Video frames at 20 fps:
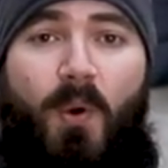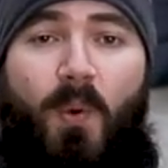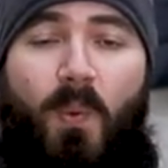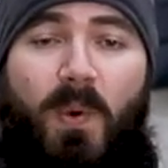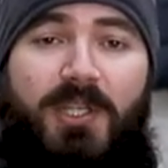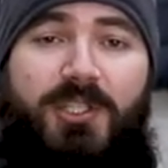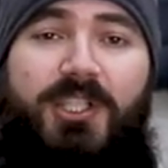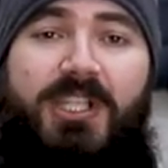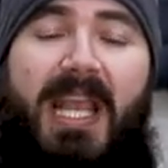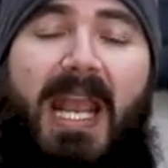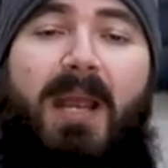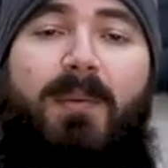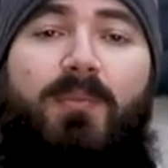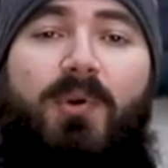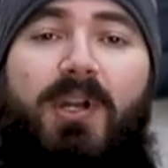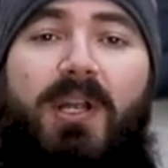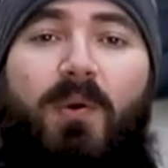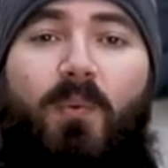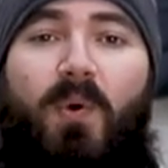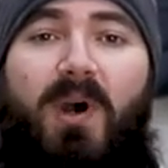which
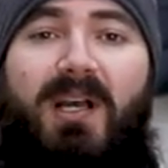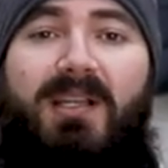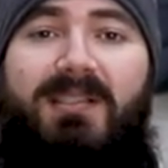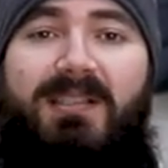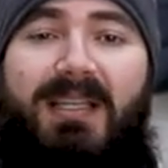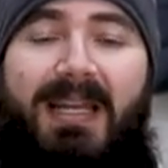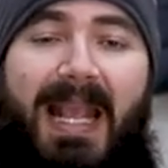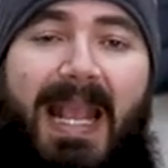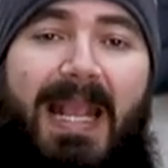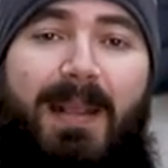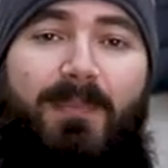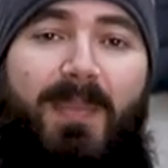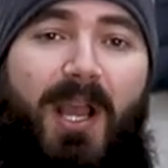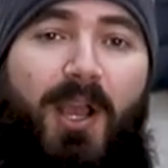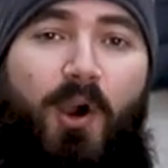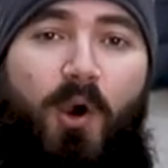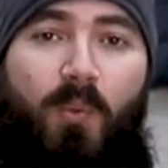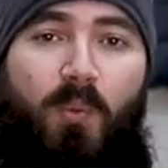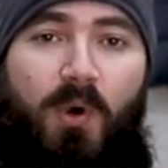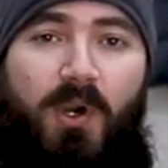camera it was that ate my
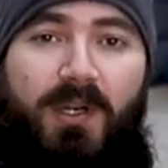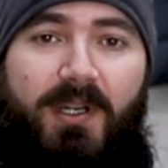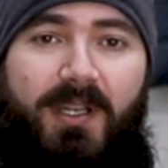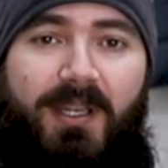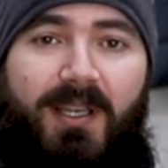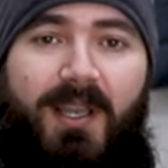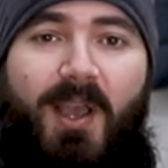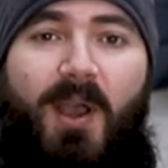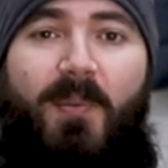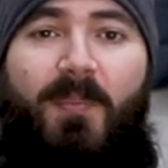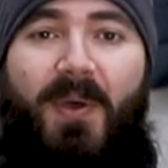homework,